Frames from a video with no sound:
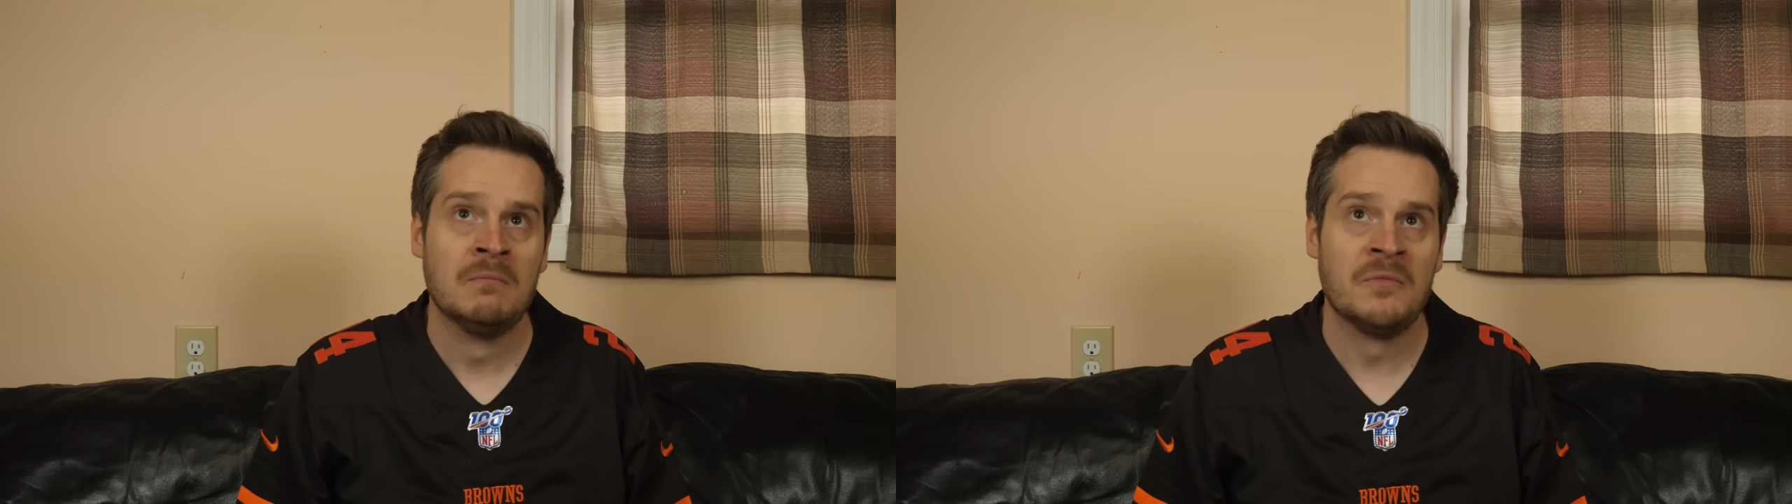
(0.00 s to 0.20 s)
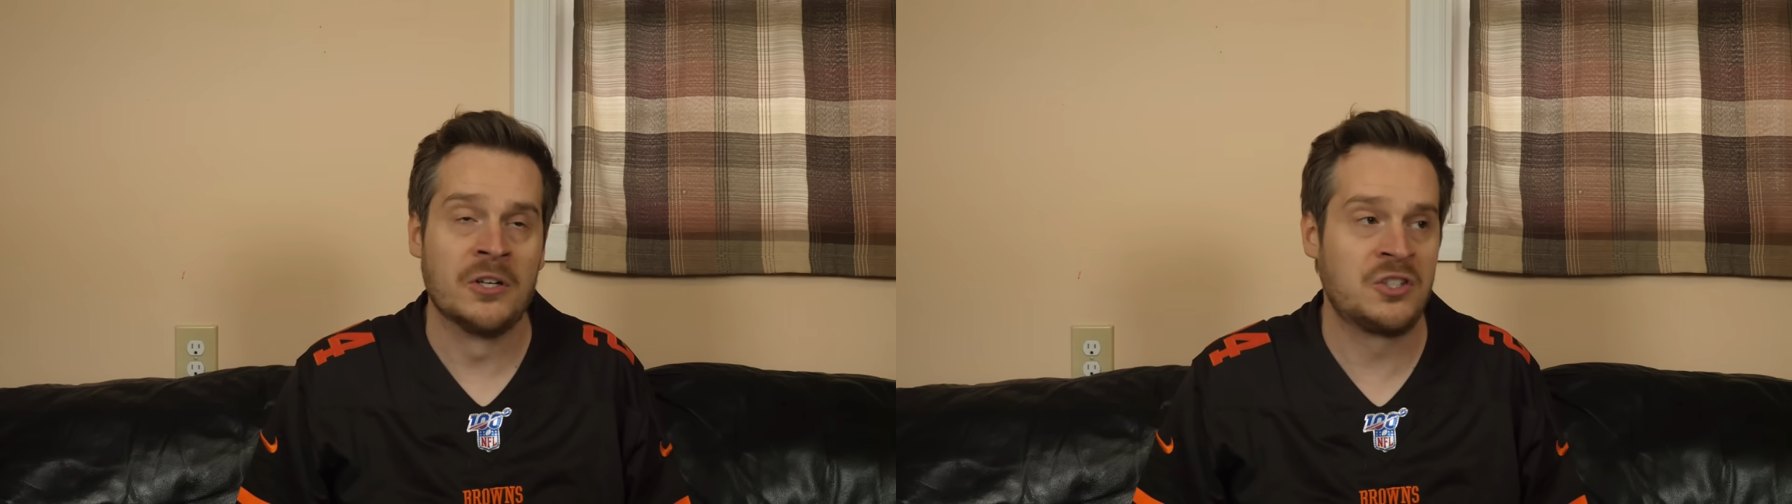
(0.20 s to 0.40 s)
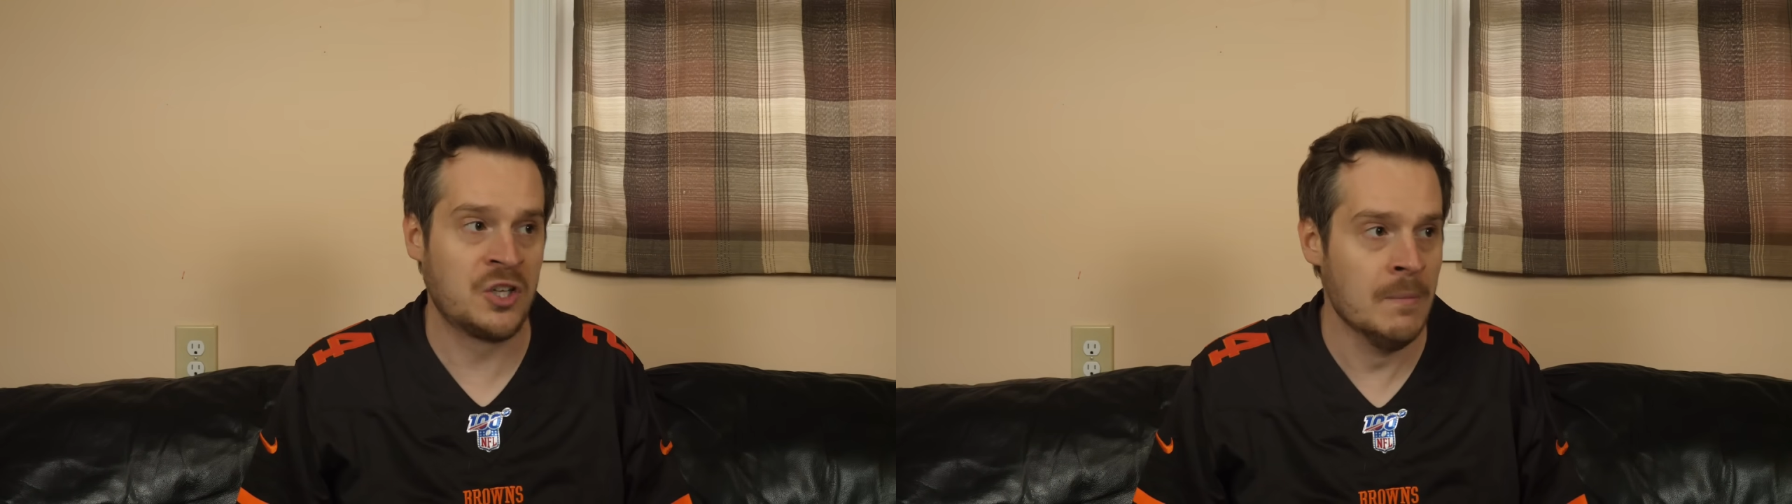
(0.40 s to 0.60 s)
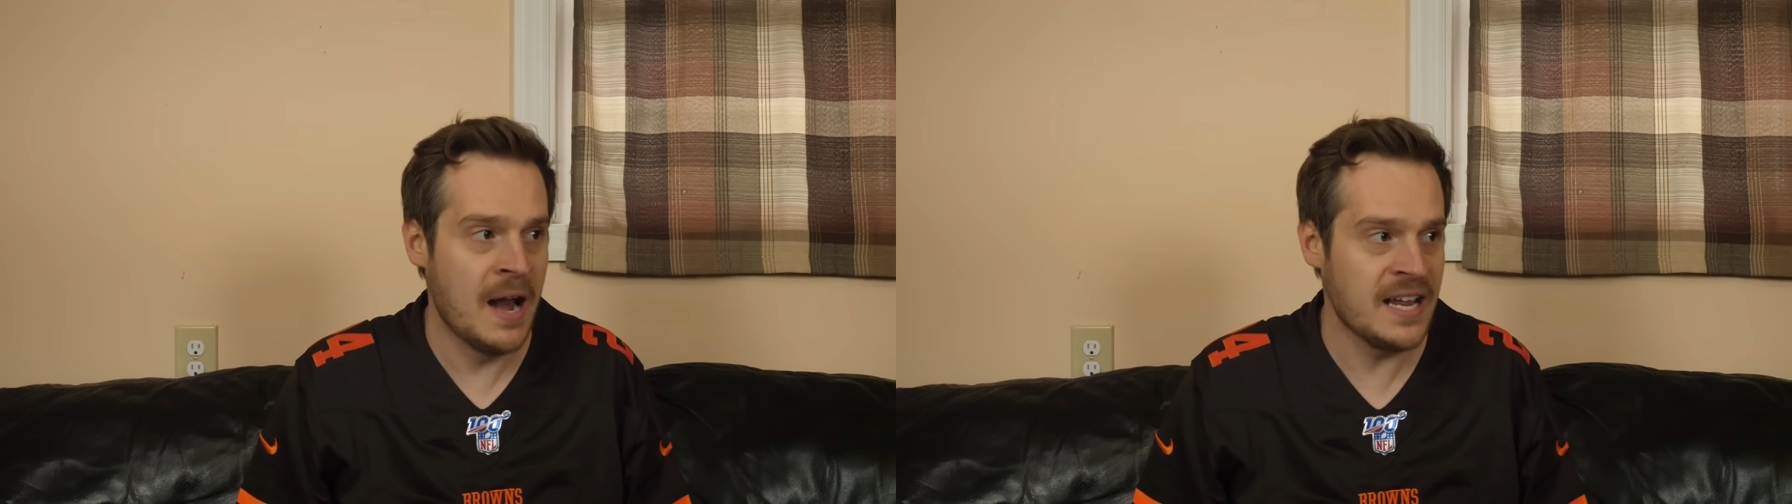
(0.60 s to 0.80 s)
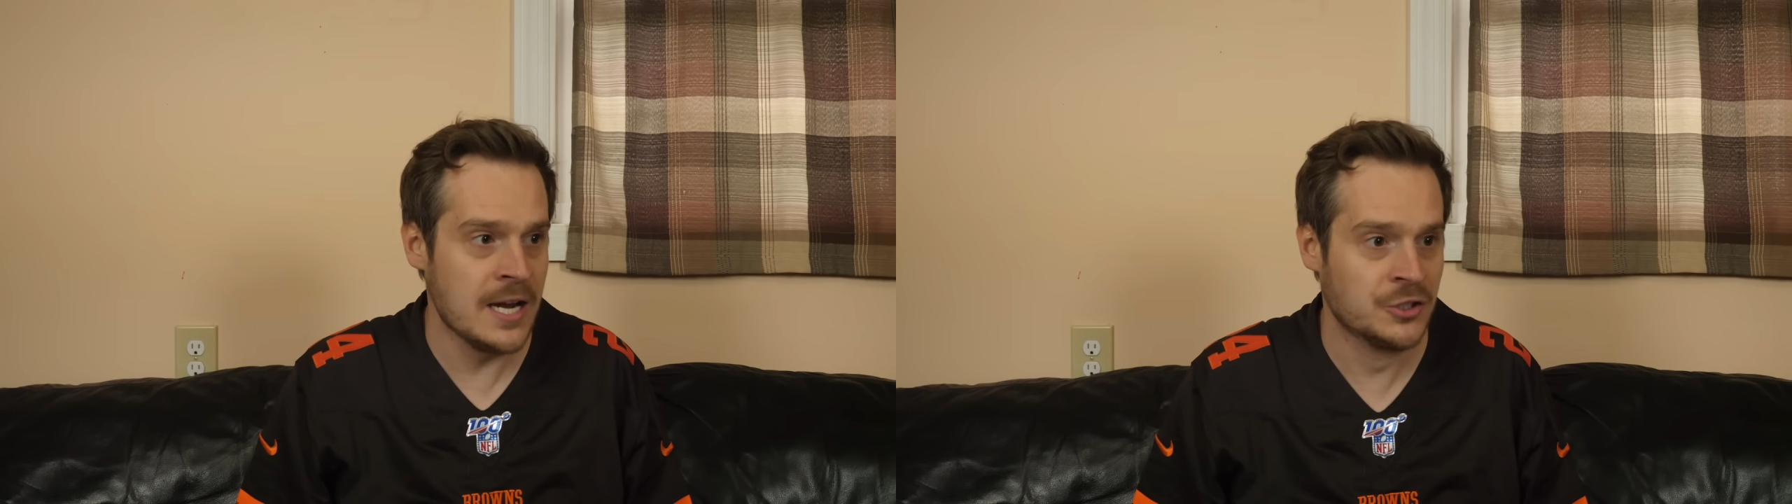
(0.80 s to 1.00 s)
There's too
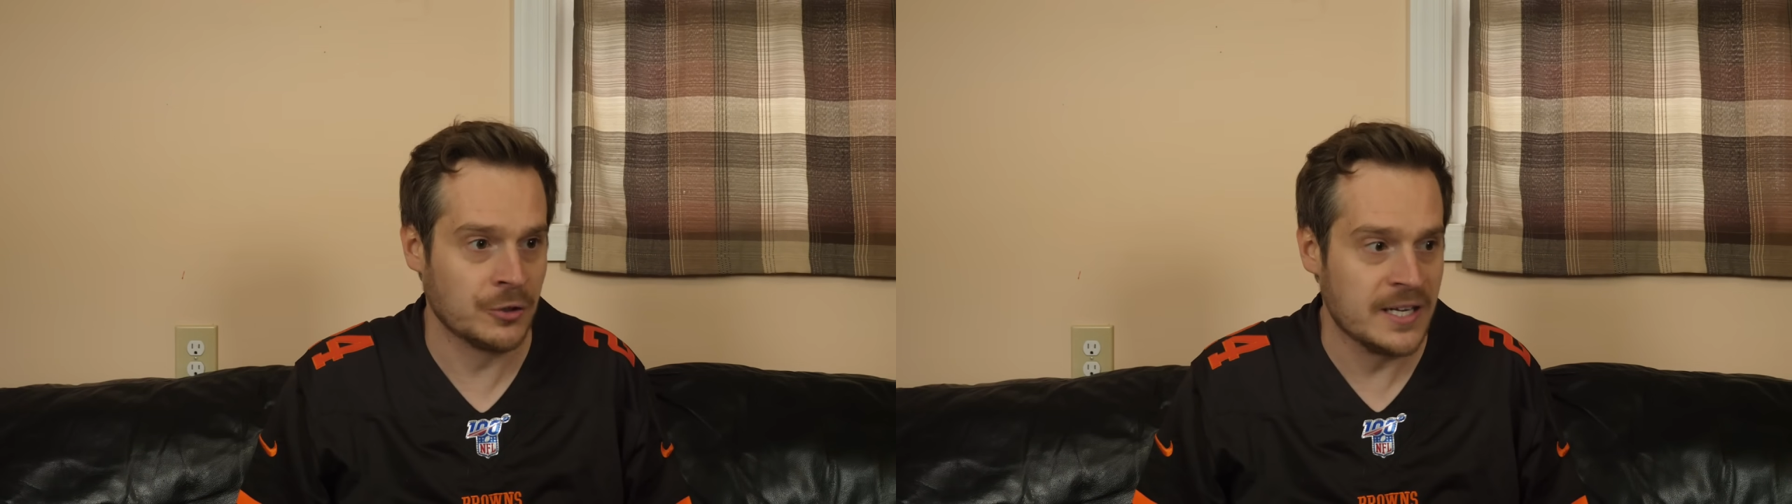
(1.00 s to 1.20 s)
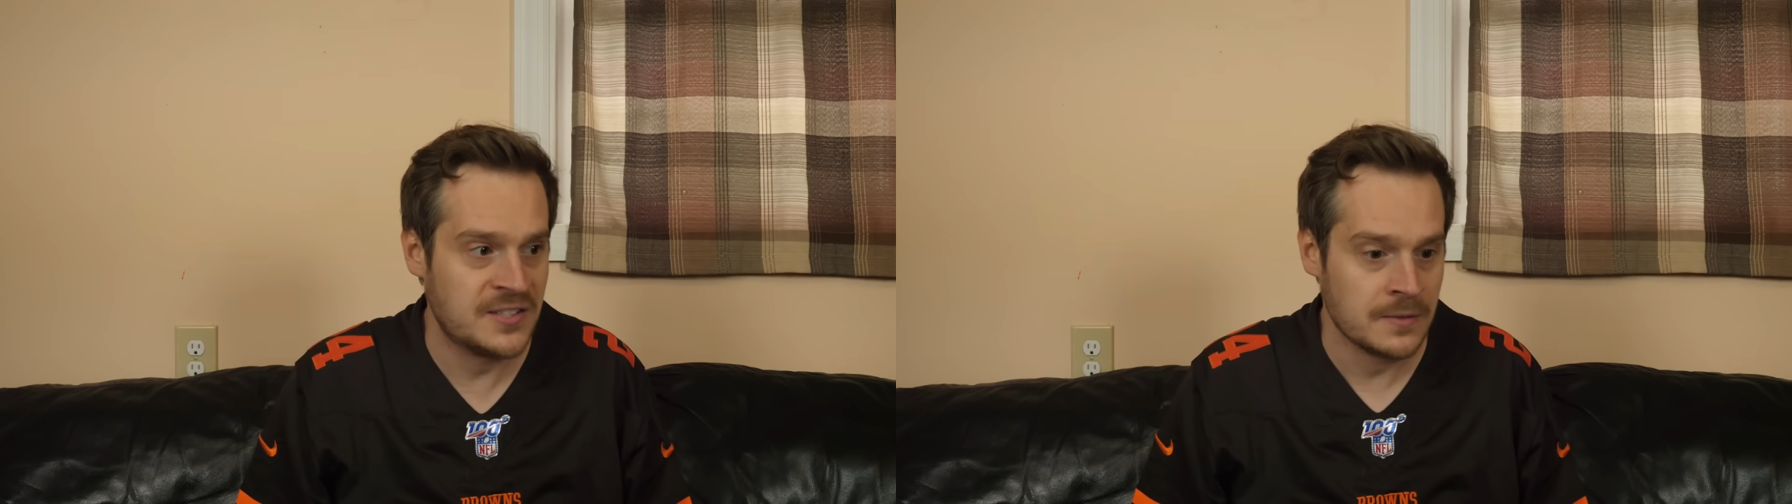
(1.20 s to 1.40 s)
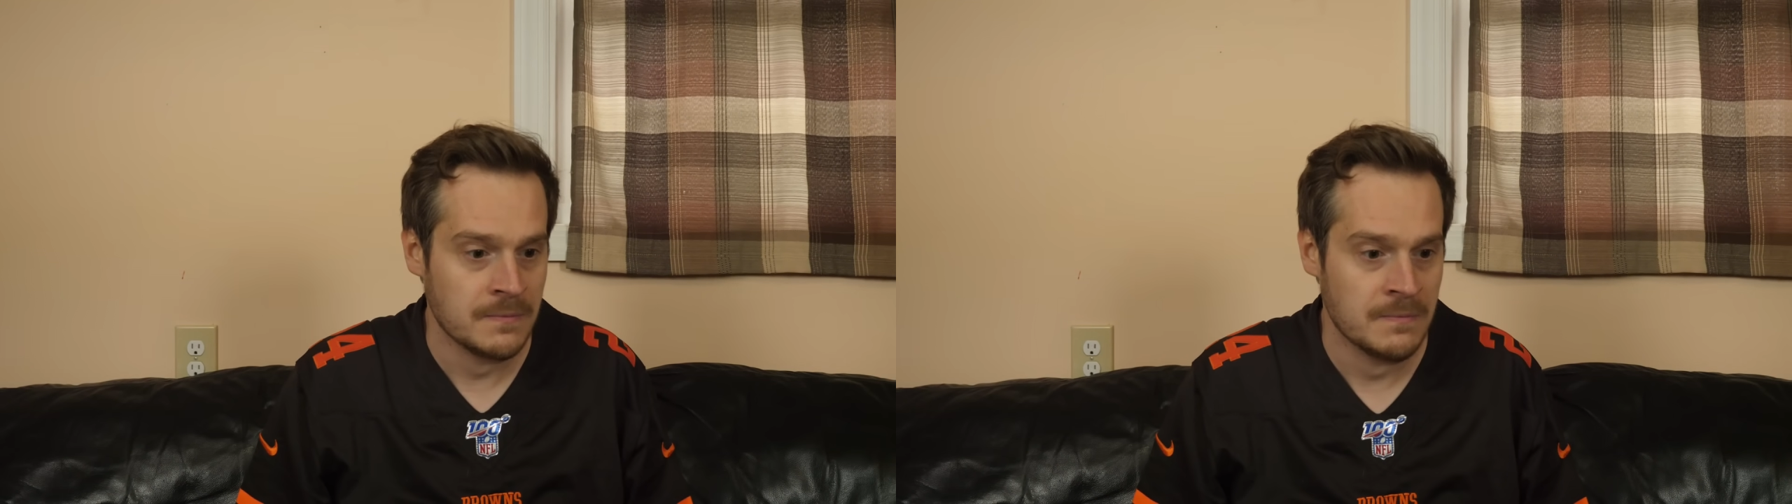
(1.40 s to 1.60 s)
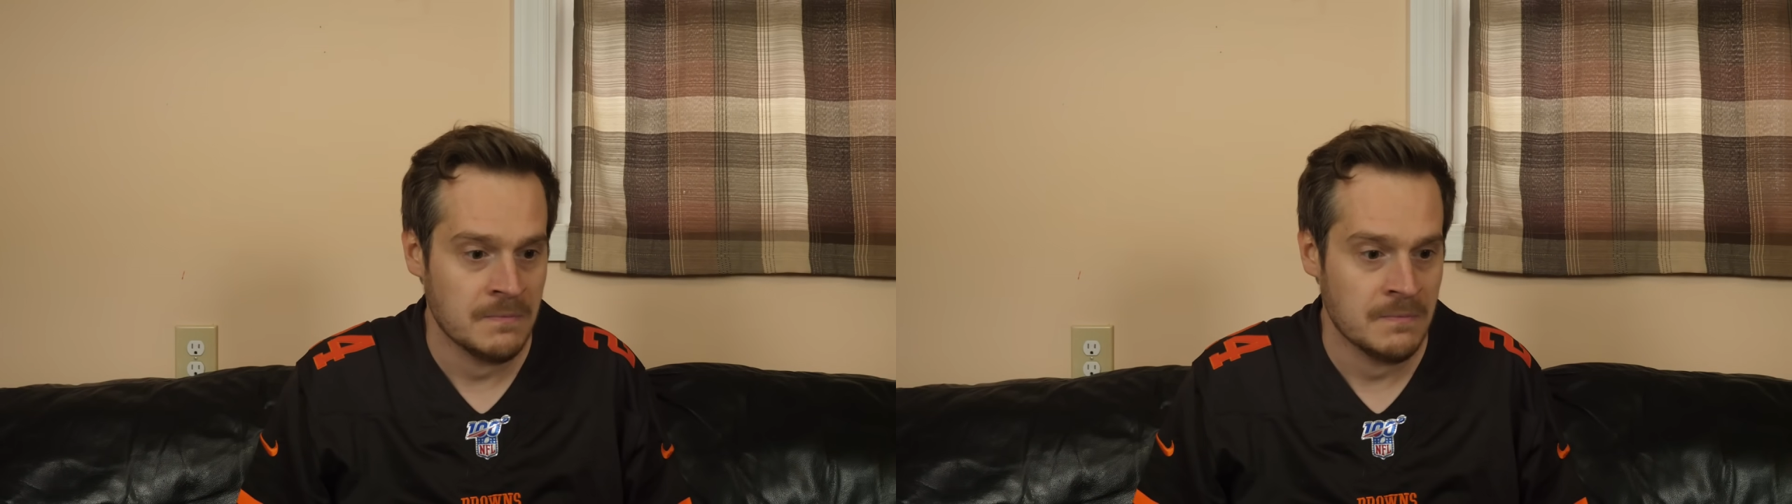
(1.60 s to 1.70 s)
many injuries.